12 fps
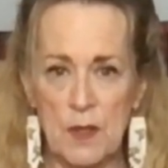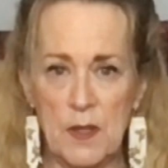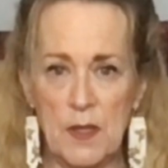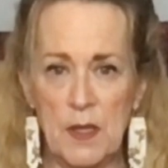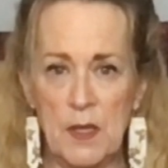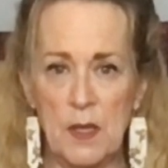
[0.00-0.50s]

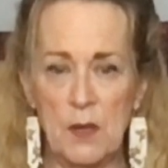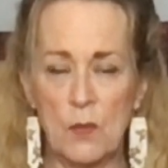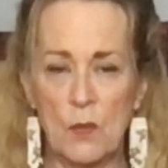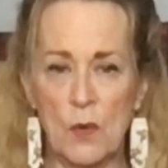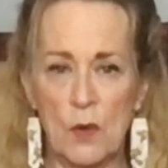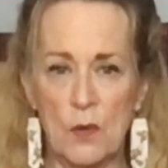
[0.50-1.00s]
the
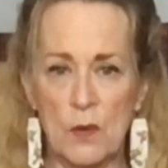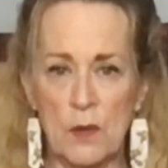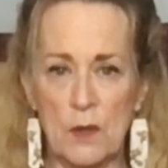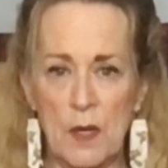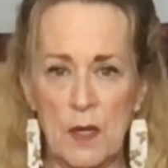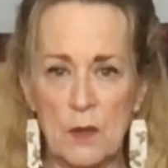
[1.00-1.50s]

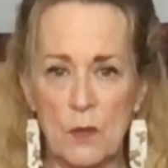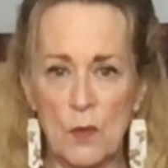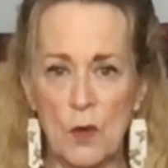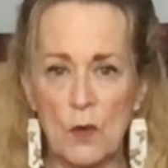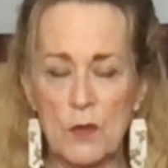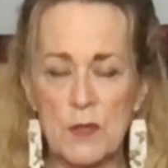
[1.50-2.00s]
roller, and the
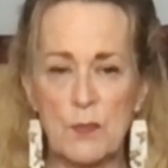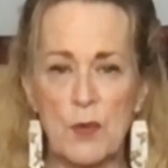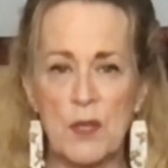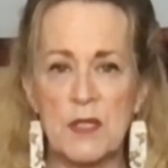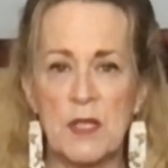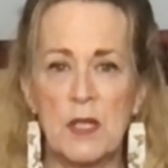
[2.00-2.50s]
roller is
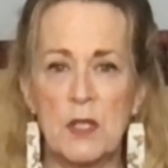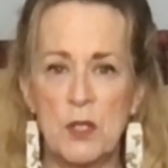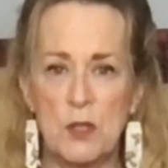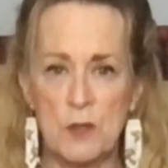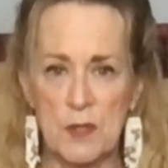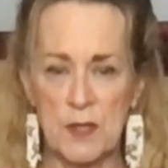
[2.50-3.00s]
pressing into
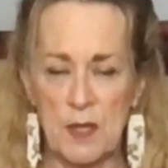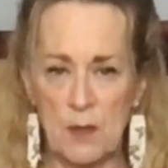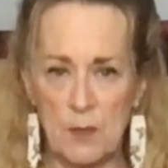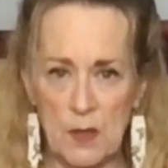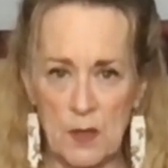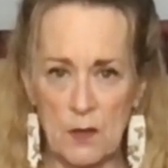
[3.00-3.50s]
your
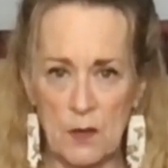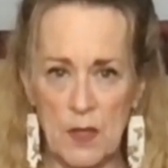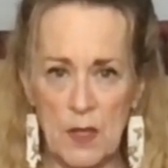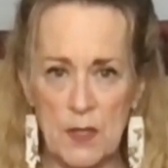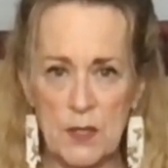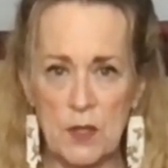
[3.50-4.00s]
stomach.
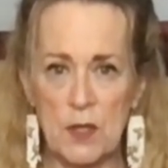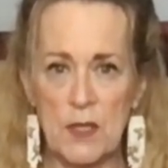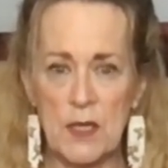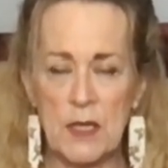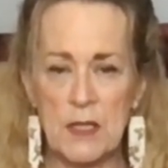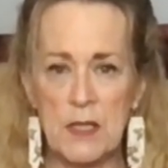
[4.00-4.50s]
Okay, so you're going to
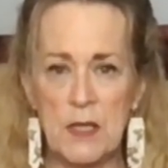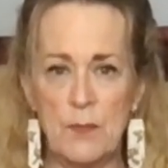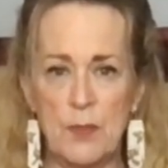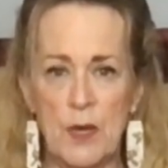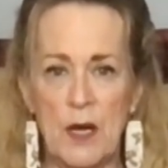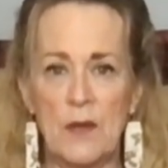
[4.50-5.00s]
take a deep
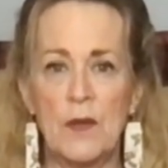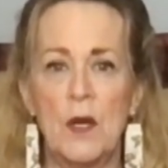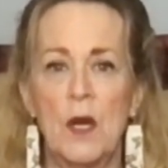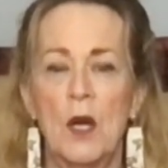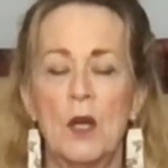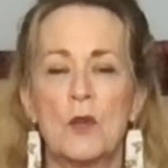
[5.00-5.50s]
breath,
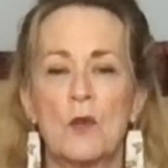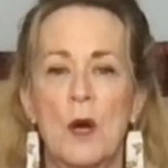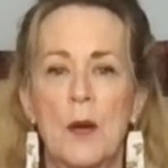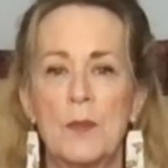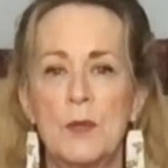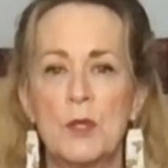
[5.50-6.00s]

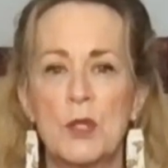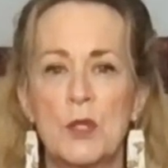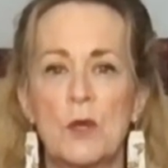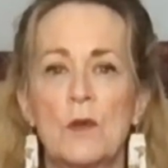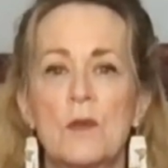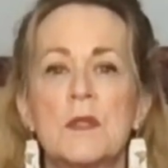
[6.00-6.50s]
drop your
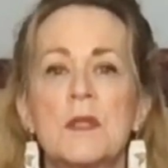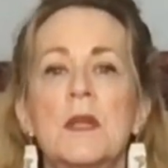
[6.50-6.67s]
shoulders,